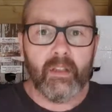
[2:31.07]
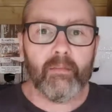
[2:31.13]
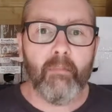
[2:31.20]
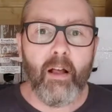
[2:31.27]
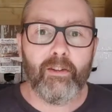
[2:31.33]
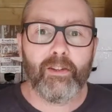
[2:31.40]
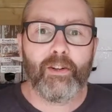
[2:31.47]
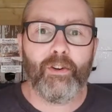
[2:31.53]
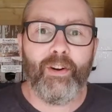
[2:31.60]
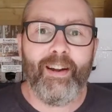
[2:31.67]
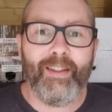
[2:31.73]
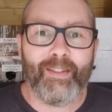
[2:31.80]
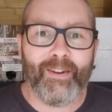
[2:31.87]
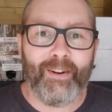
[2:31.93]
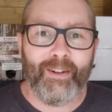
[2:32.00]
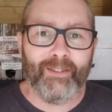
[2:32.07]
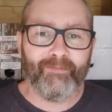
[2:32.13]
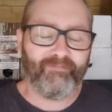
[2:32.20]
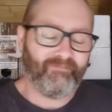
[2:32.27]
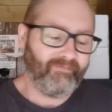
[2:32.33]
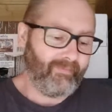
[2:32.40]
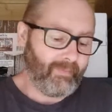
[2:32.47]
Smells great though.
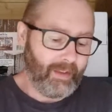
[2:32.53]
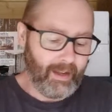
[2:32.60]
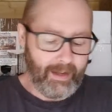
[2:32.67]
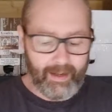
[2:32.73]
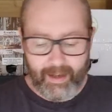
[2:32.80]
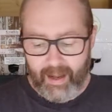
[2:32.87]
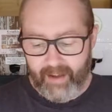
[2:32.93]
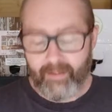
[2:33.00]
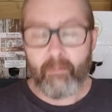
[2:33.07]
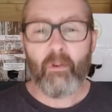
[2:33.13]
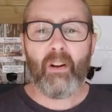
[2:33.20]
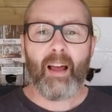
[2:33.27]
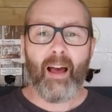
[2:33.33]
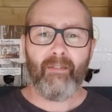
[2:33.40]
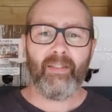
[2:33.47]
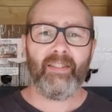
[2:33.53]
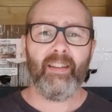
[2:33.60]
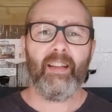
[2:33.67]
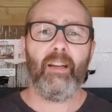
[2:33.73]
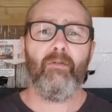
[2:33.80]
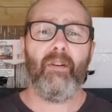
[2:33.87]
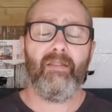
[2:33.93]
If I'm going to have
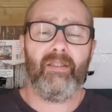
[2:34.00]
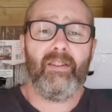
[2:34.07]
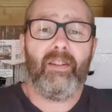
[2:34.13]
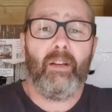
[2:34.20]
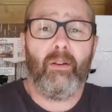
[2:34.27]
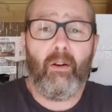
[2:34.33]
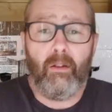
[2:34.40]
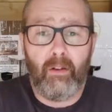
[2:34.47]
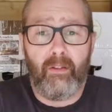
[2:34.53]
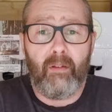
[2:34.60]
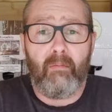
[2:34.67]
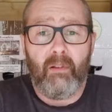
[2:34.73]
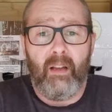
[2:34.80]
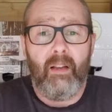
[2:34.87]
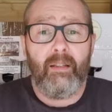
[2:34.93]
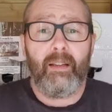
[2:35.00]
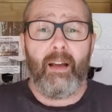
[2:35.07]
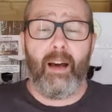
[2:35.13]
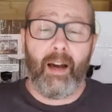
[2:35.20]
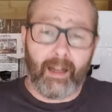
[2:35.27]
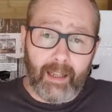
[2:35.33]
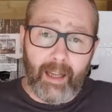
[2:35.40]
sticky residue all over the place,
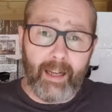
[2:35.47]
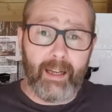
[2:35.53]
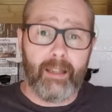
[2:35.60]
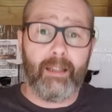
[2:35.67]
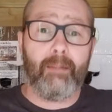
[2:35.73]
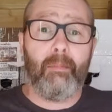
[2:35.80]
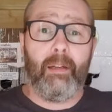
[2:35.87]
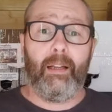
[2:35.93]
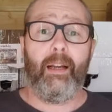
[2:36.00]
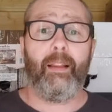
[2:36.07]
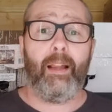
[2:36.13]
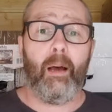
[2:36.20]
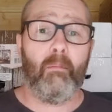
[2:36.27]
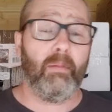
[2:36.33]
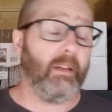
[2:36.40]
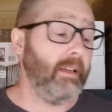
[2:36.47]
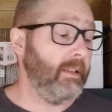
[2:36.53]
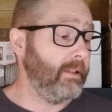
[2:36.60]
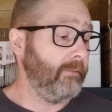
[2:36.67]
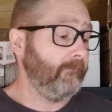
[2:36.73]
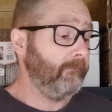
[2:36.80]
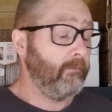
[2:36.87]
I'd like it to smell like that,
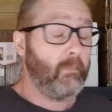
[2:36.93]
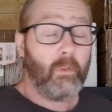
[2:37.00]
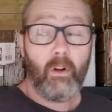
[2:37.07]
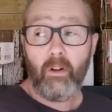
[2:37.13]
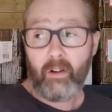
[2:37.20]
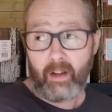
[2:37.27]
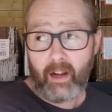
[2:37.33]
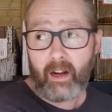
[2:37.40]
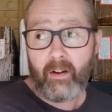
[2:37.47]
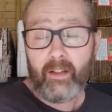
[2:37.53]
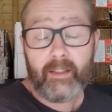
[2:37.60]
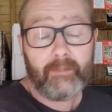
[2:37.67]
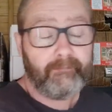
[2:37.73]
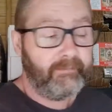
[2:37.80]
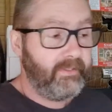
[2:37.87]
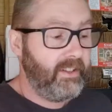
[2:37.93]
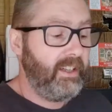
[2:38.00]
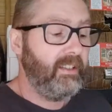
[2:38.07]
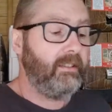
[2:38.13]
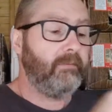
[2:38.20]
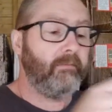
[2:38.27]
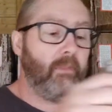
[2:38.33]
please. Okay, Chris.
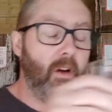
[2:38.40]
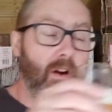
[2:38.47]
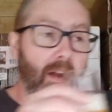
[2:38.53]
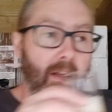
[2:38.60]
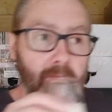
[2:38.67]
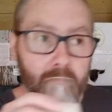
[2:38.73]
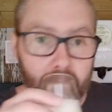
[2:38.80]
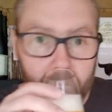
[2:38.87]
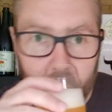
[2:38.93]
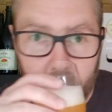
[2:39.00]
Cheers. All right.